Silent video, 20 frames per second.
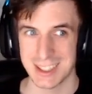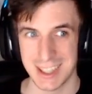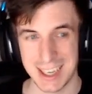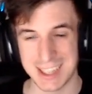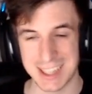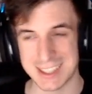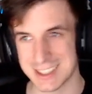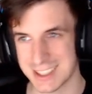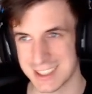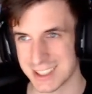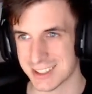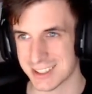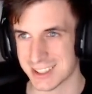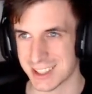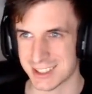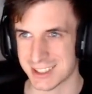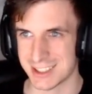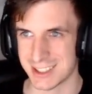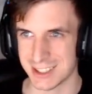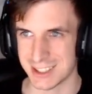it's not
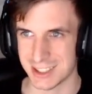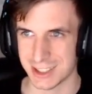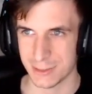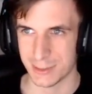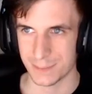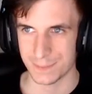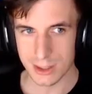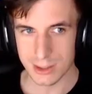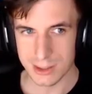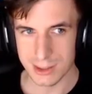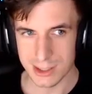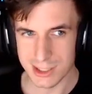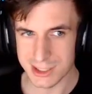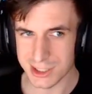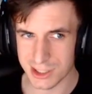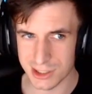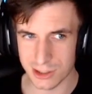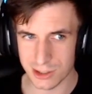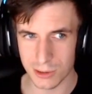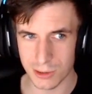that crazy. This
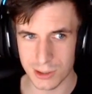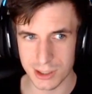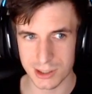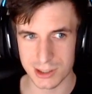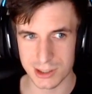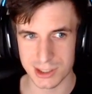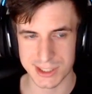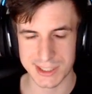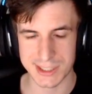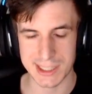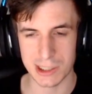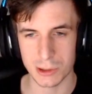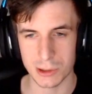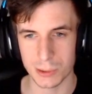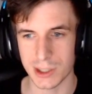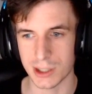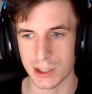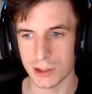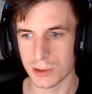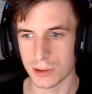is only gonna scale
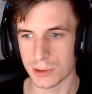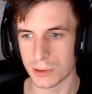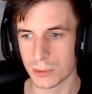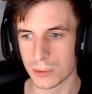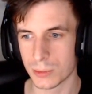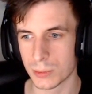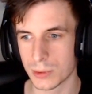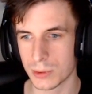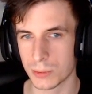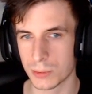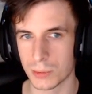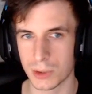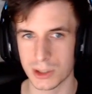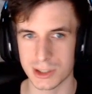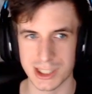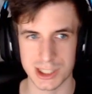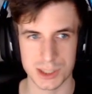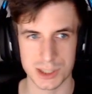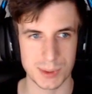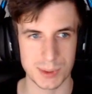well while
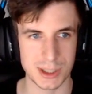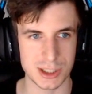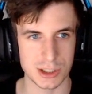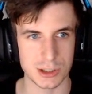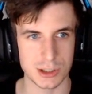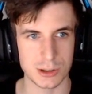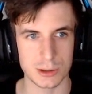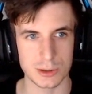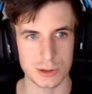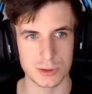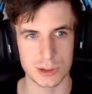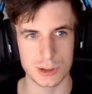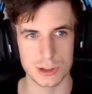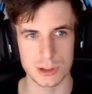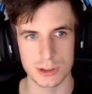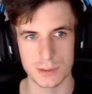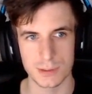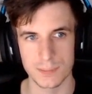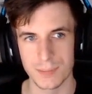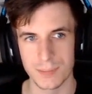the expansion goes
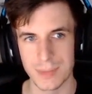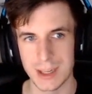further.